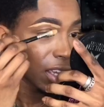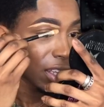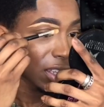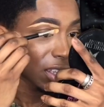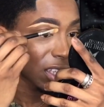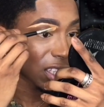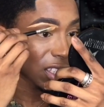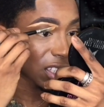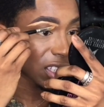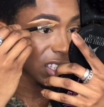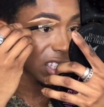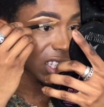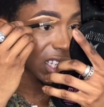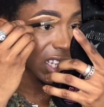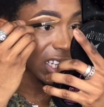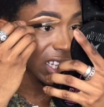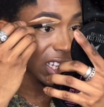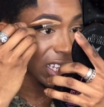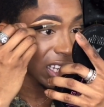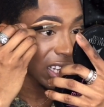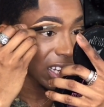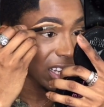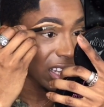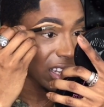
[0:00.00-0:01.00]
This is
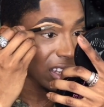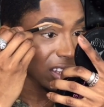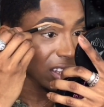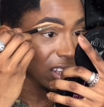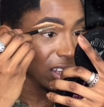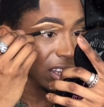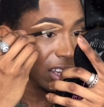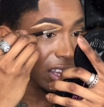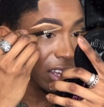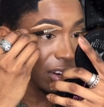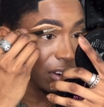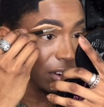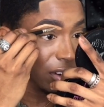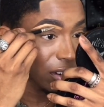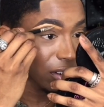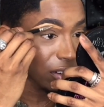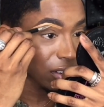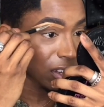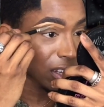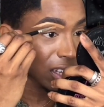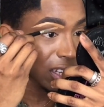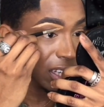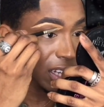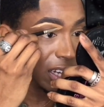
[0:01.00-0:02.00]
cleaning
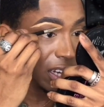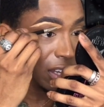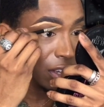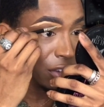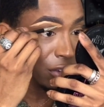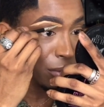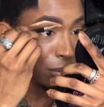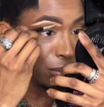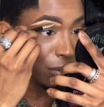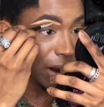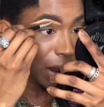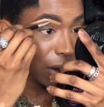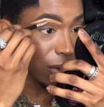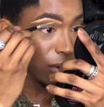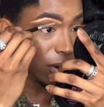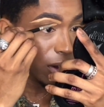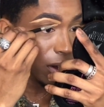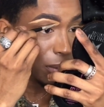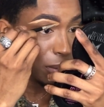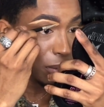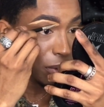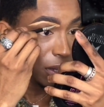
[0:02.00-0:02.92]
your brow up.